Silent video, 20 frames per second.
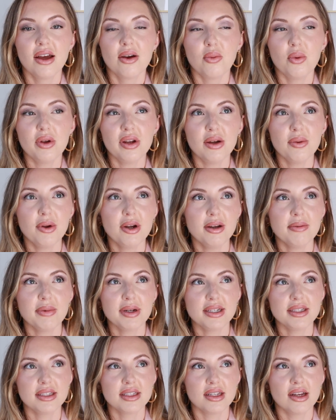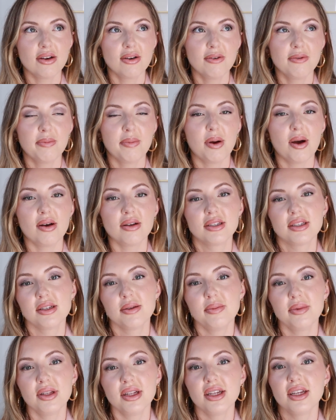Would I wear it myself?
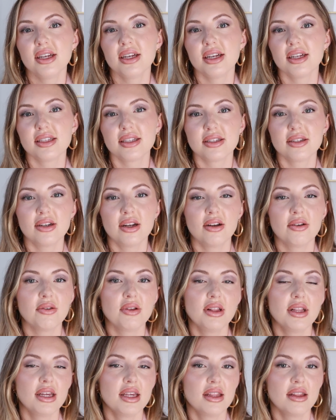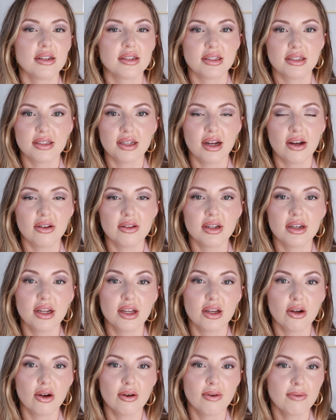Possibly. It's not really the style that I
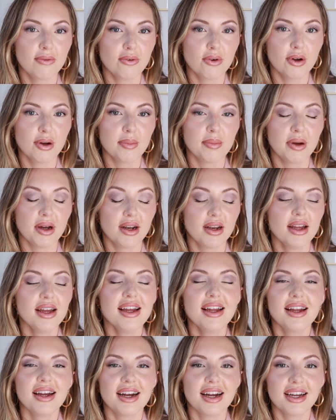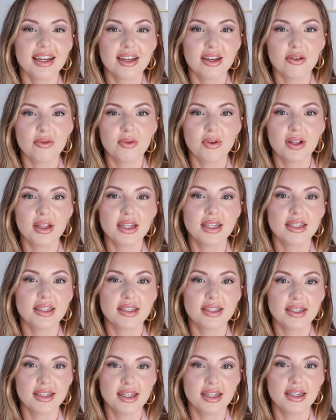go for, but I could really
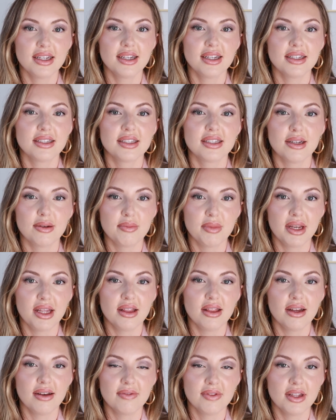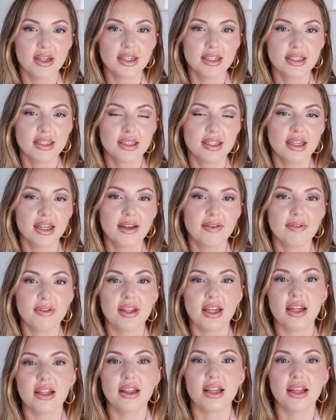see somebody love this if they